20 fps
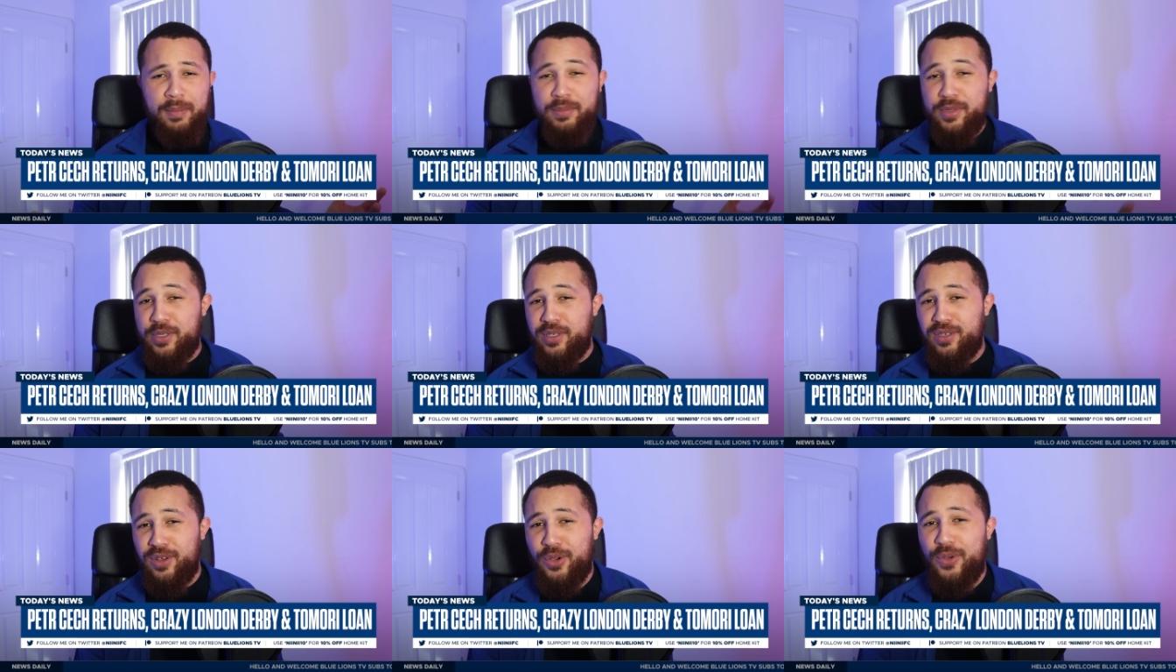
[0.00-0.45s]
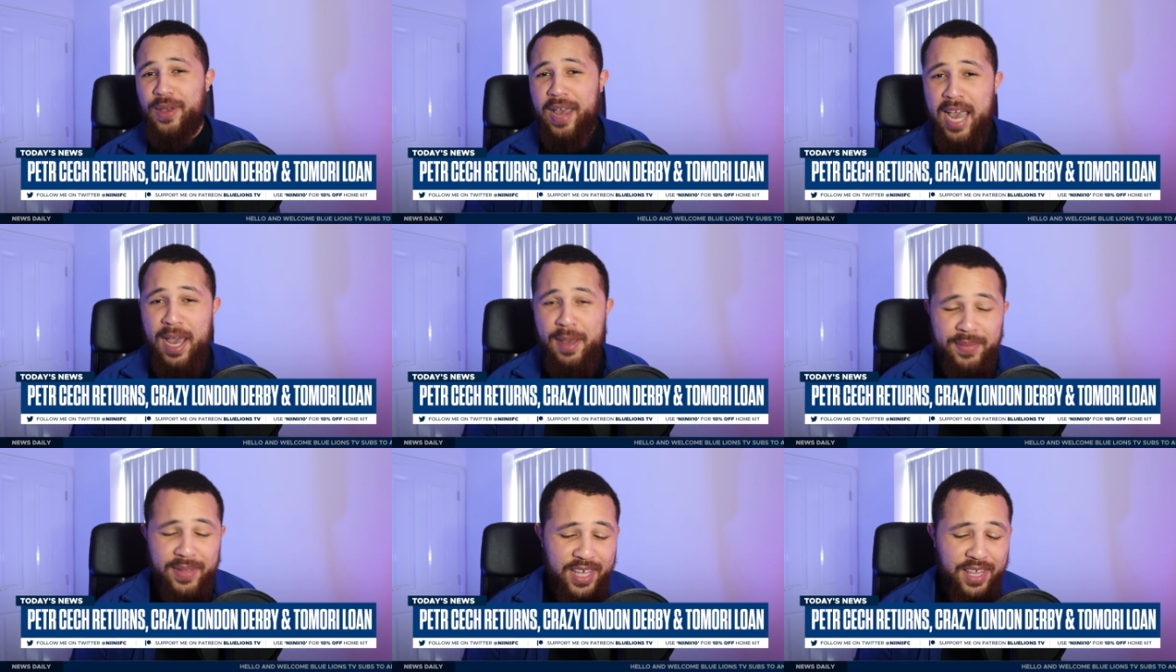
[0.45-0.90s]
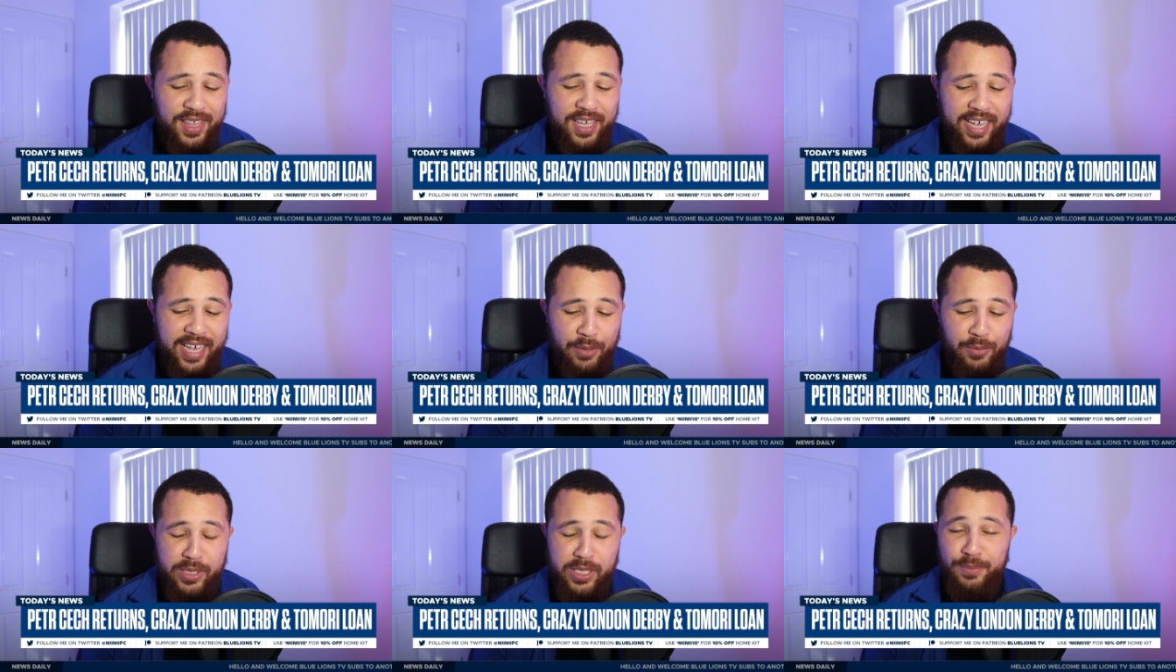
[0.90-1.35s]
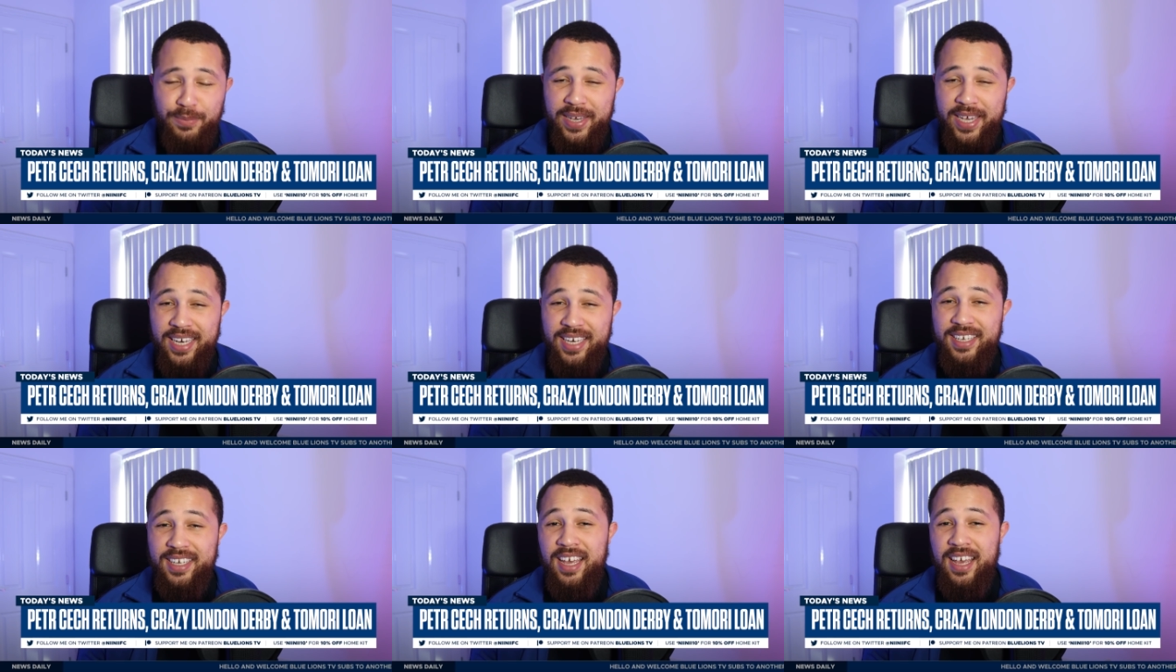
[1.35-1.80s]
I'm so happy that it was
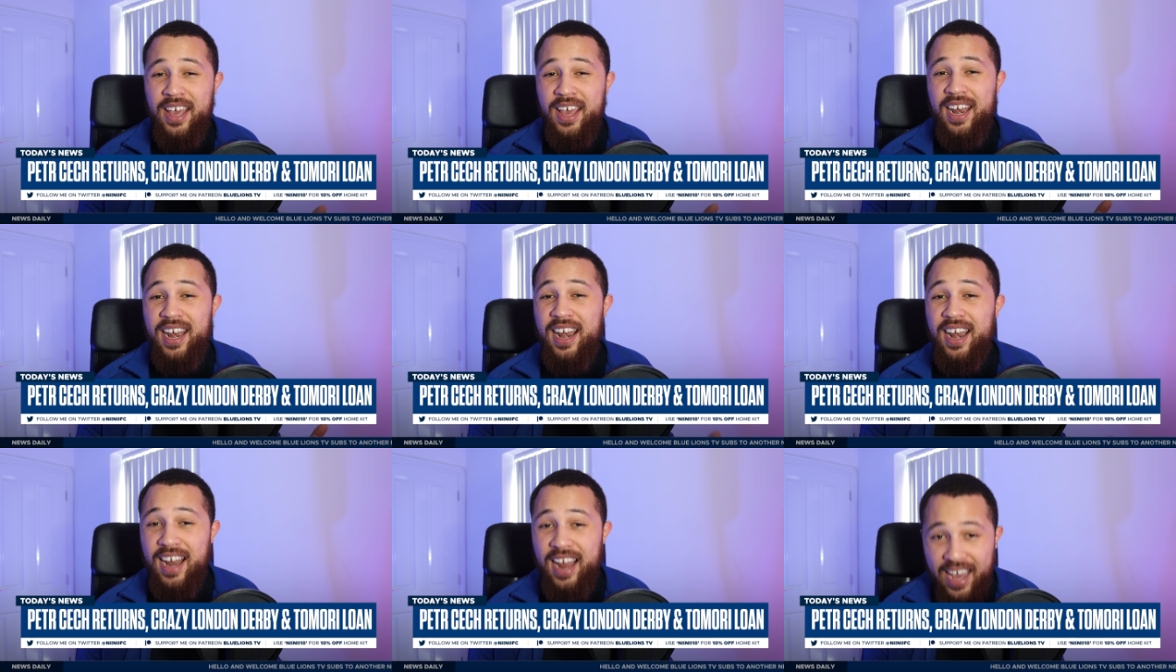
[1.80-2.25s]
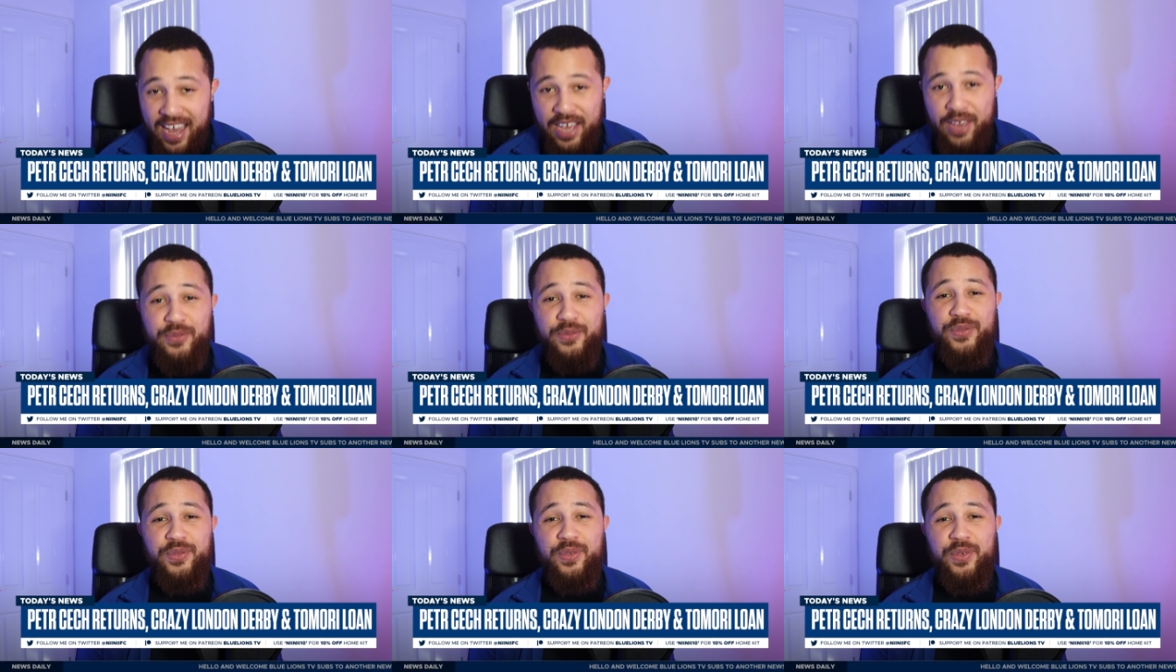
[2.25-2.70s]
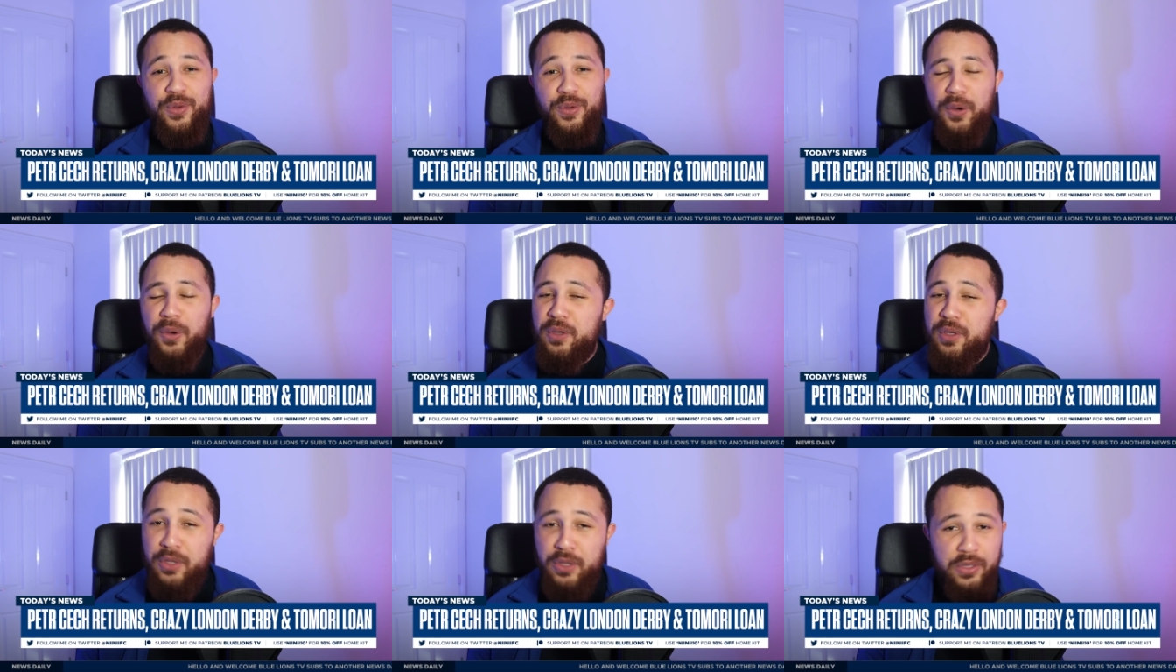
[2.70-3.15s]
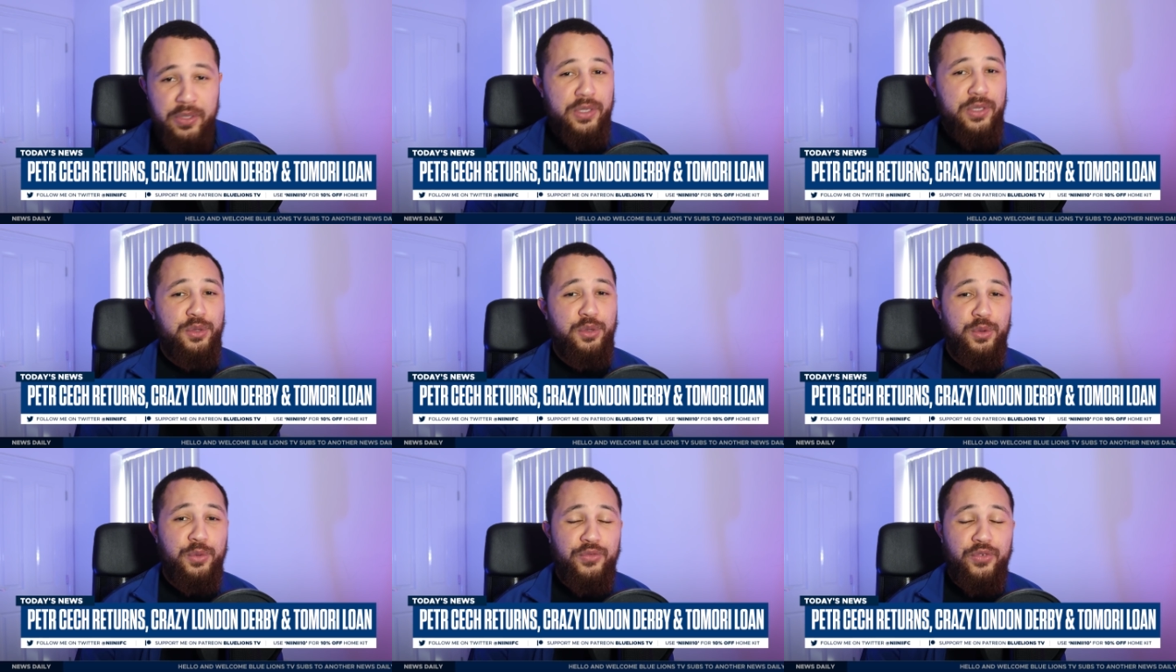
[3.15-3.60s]
made live on
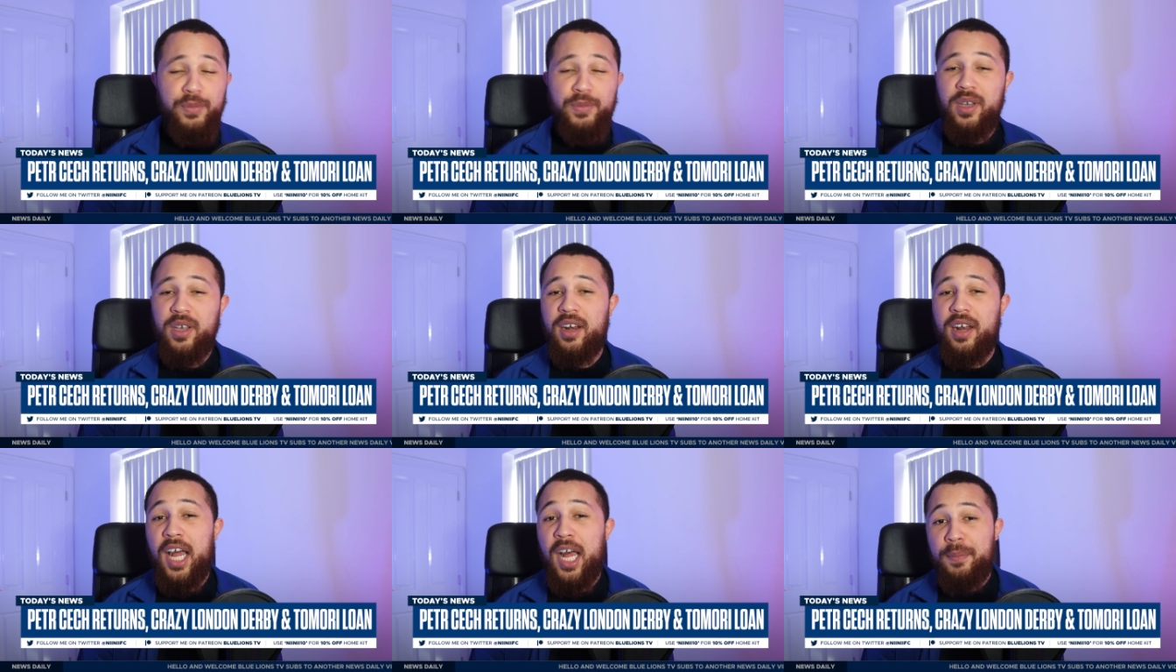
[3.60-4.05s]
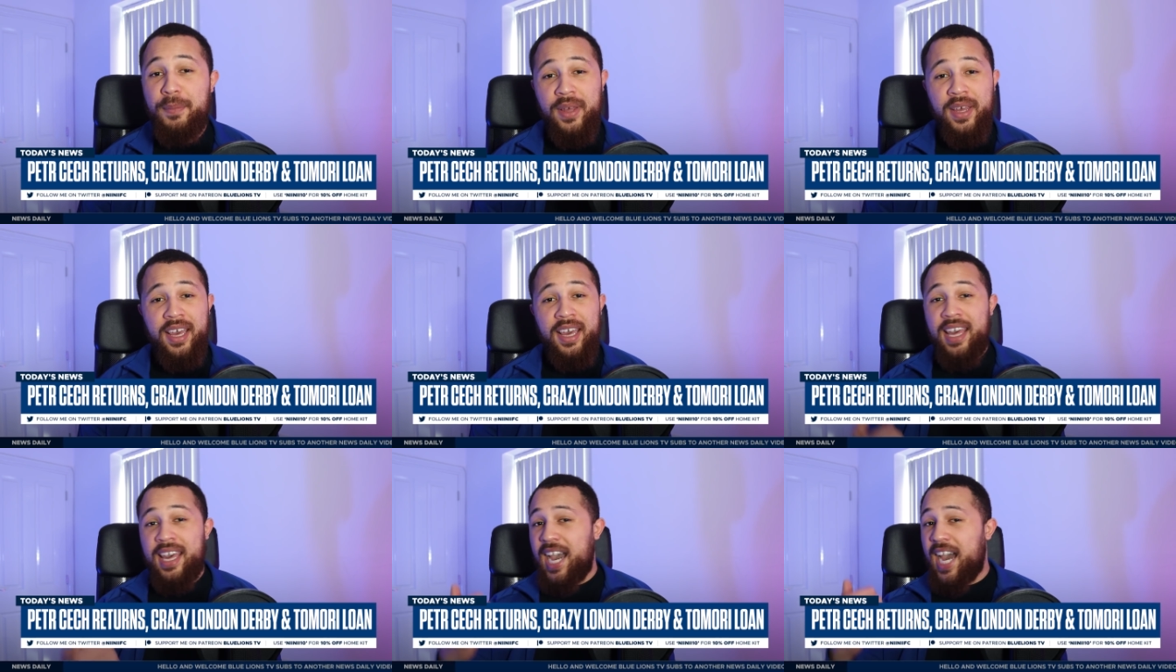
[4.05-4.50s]
YouTube from the club,